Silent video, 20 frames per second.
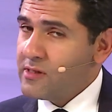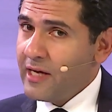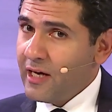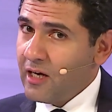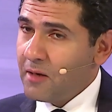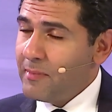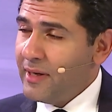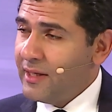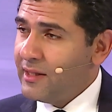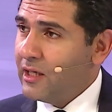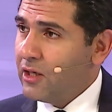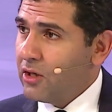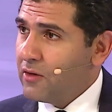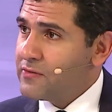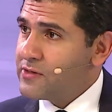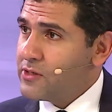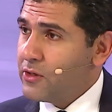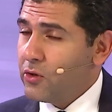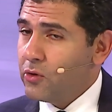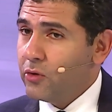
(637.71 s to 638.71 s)
They are made out
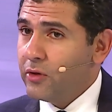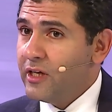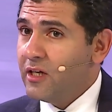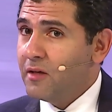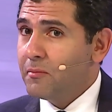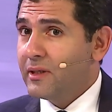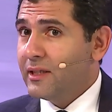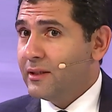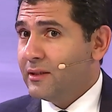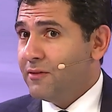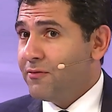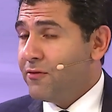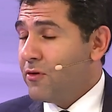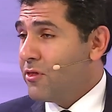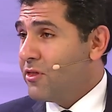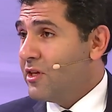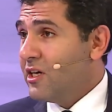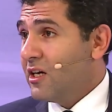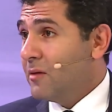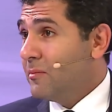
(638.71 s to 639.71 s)
of zirconia, but if you
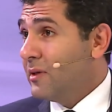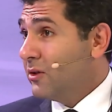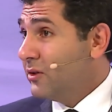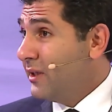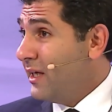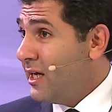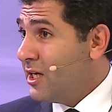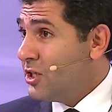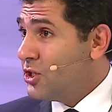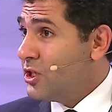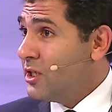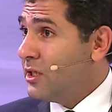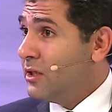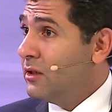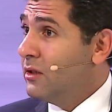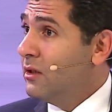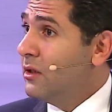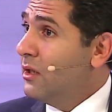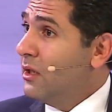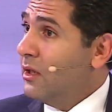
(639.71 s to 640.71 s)
think about Asia,